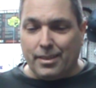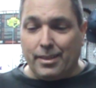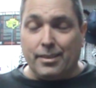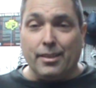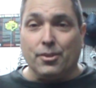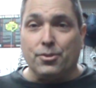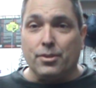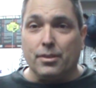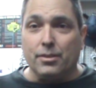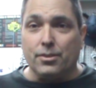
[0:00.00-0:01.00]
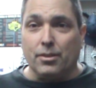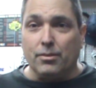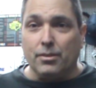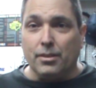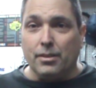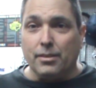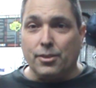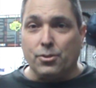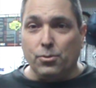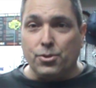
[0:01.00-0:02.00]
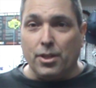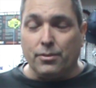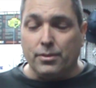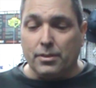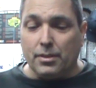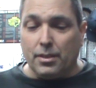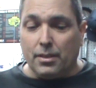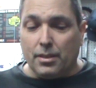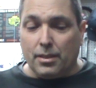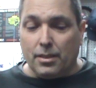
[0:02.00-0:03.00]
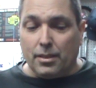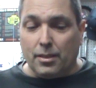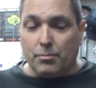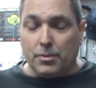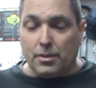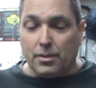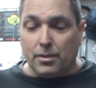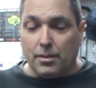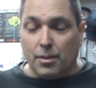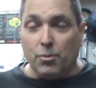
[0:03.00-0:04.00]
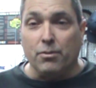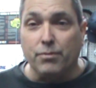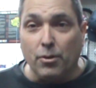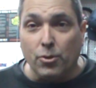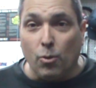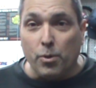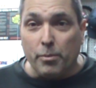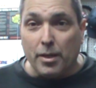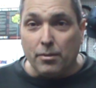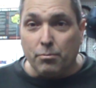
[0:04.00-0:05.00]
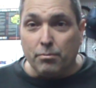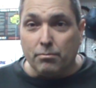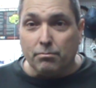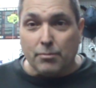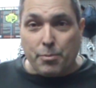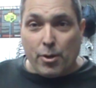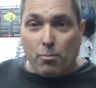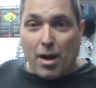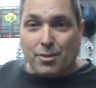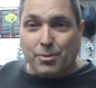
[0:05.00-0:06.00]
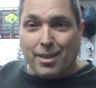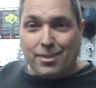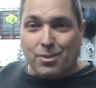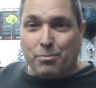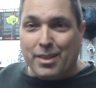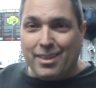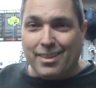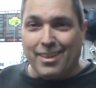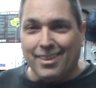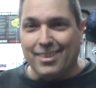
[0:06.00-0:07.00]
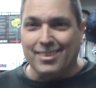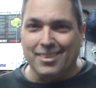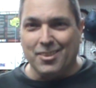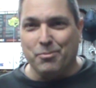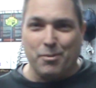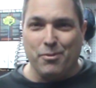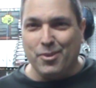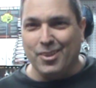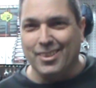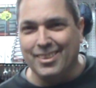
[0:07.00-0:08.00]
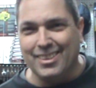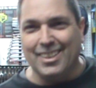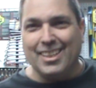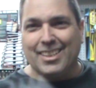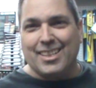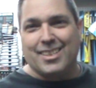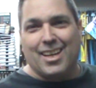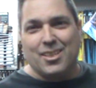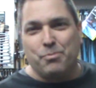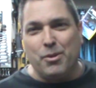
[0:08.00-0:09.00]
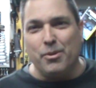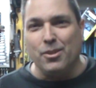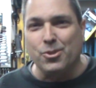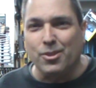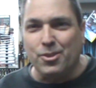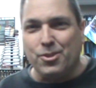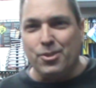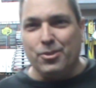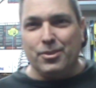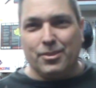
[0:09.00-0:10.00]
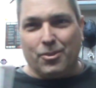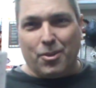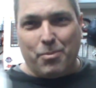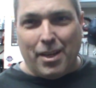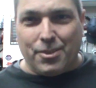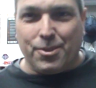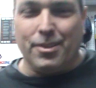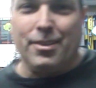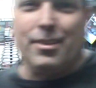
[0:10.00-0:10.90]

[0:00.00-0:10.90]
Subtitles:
Anything else. So, that's cool stuff. I'm looking forward to opening my P.O. box one day and something being in there. Make me feel good. Thanks, guys. Be well. Talk to you soon. All the best.